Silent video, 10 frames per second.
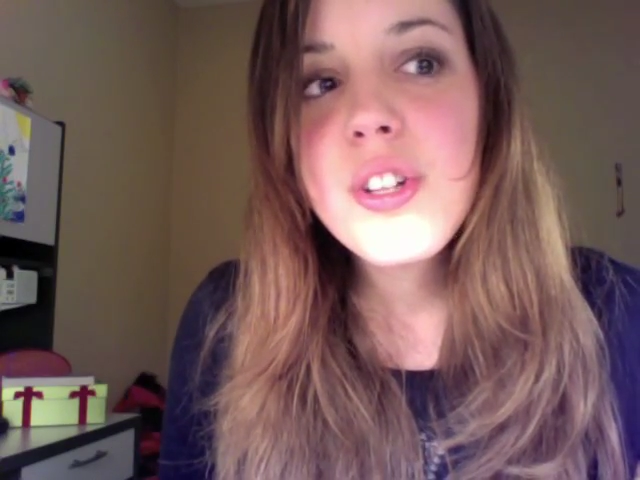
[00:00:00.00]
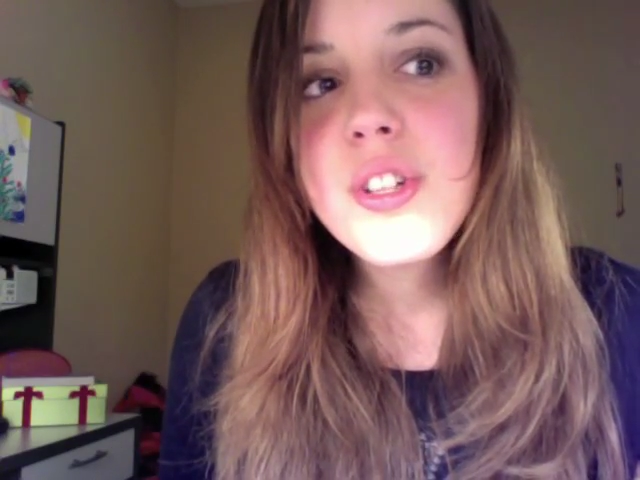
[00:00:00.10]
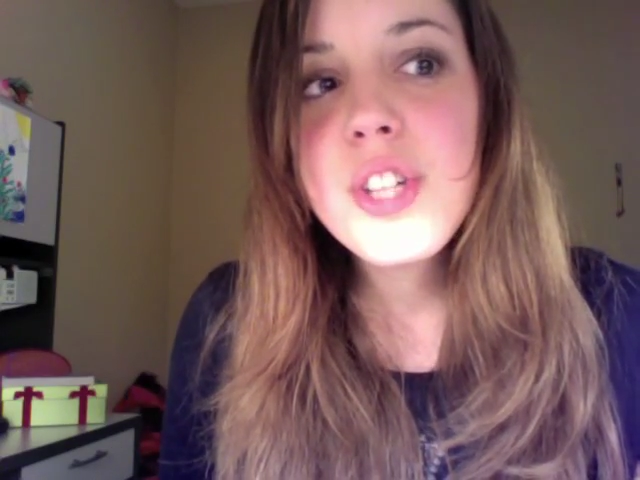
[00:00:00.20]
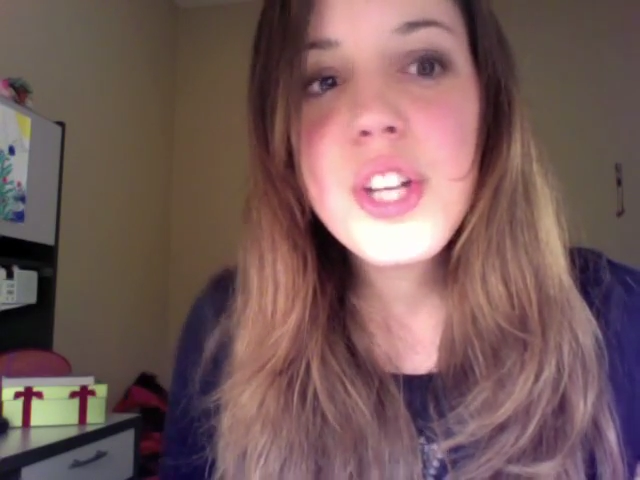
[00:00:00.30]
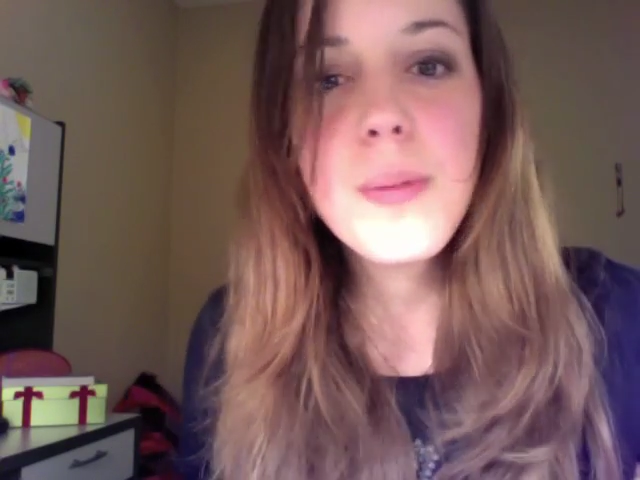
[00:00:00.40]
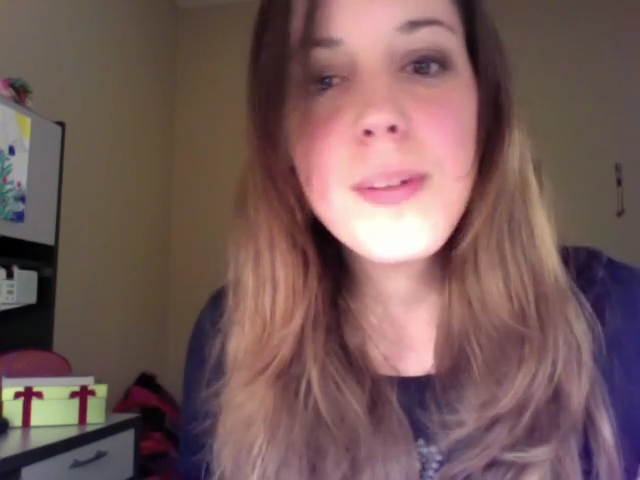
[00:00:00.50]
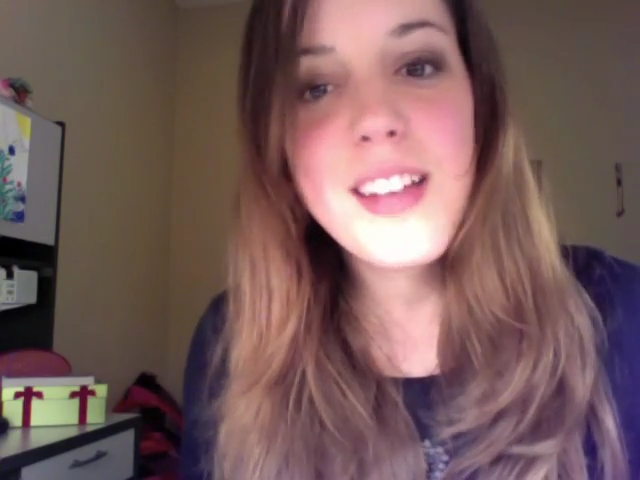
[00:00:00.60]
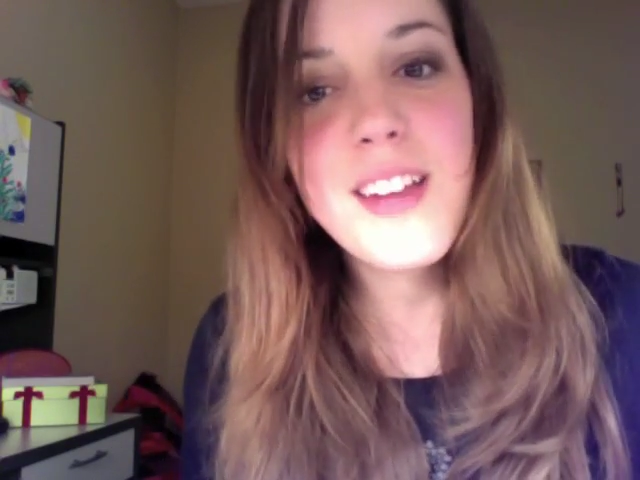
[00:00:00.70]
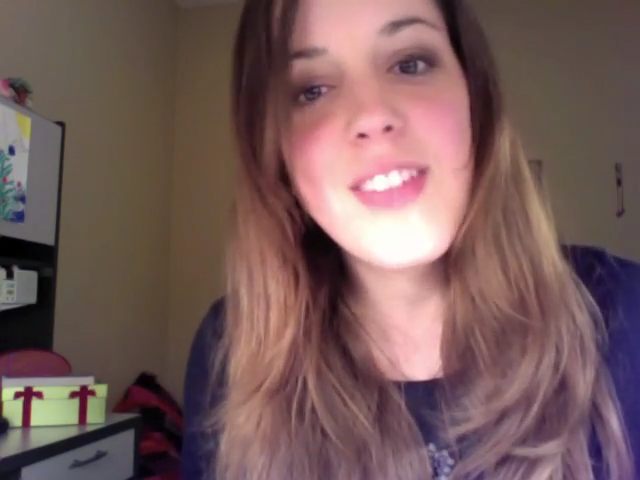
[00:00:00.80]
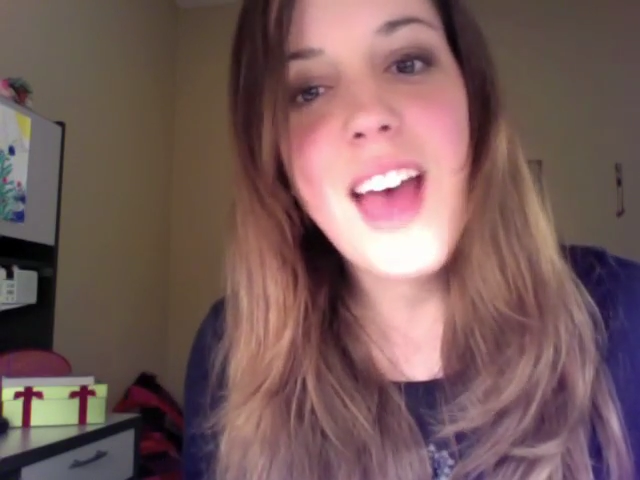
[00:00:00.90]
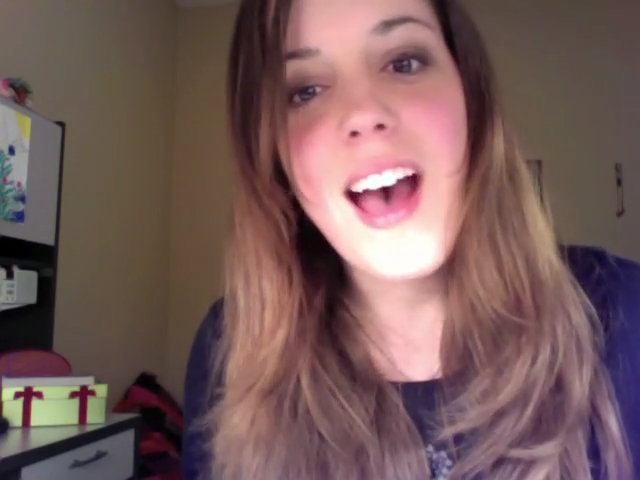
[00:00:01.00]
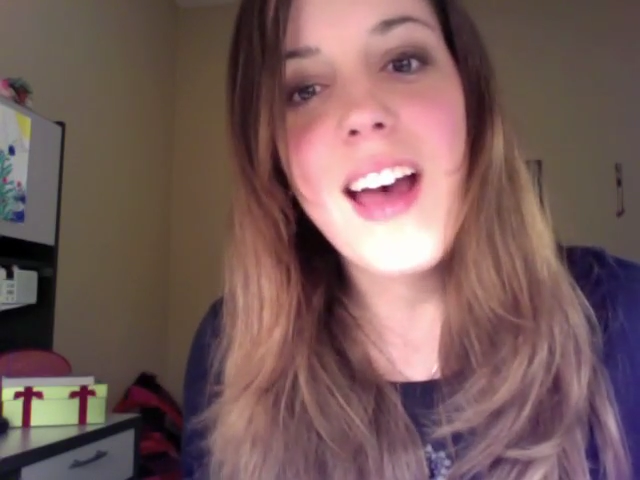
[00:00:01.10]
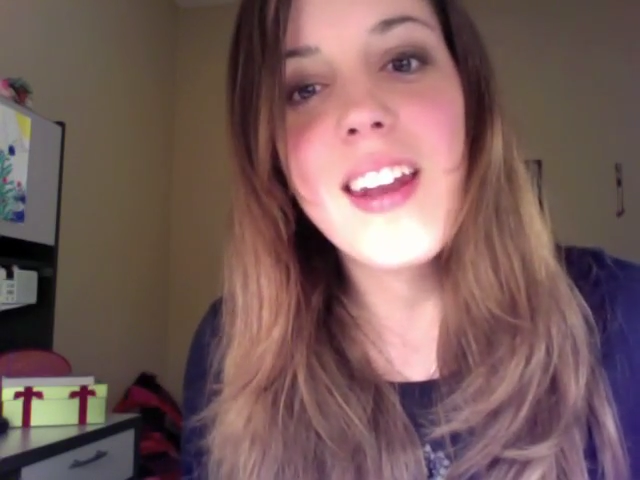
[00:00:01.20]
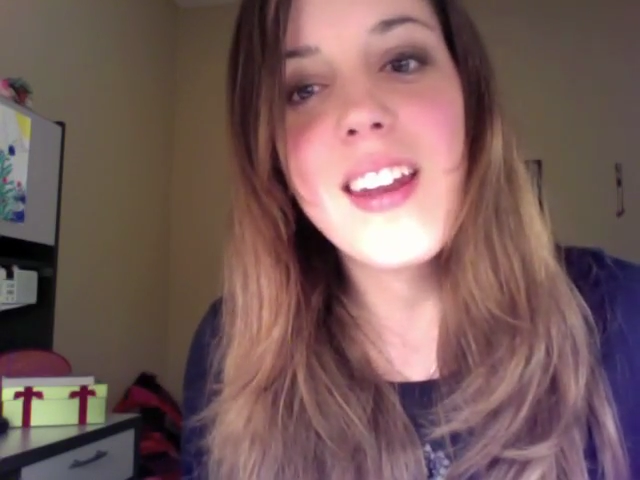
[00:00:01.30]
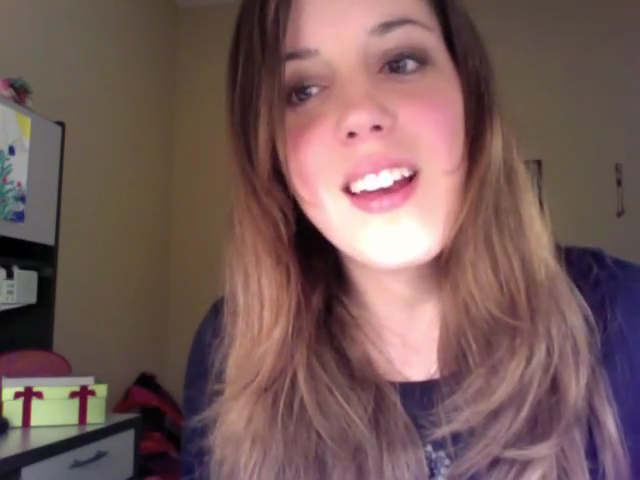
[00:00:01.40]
do you believe that